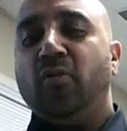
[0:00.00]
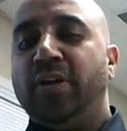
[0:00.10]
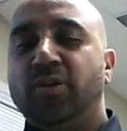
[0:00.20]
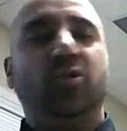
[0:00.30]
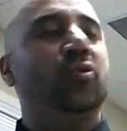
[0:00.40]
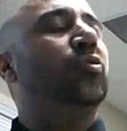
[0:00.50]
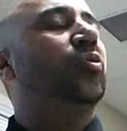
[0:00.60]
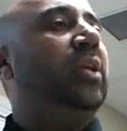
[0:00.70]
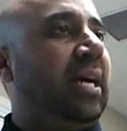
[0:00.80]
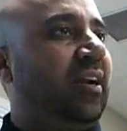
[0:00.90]
when you go to
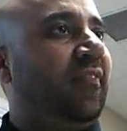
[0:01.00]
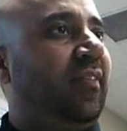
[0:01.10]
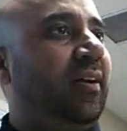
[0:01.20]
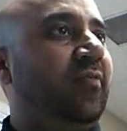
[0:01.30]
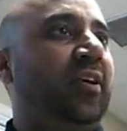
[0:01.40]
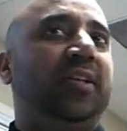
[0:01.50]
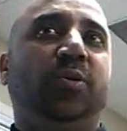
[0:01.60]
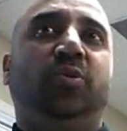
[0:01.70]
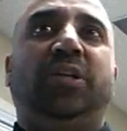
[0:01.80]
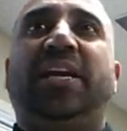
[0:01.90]
Niagara Falls, what they
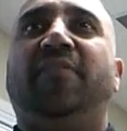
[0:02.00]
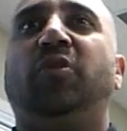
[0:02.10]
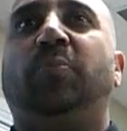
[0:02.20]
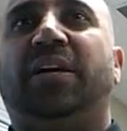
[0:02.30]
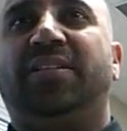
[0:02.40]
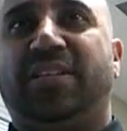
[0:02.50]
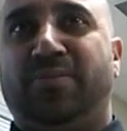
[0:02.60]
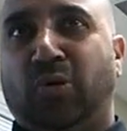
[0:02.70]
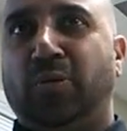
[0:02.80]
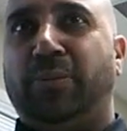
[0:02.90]
do, they give you plastic
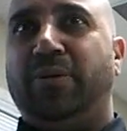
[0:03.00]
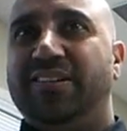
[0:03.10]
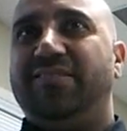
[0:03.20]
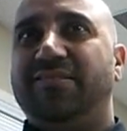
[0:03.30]
mamjama,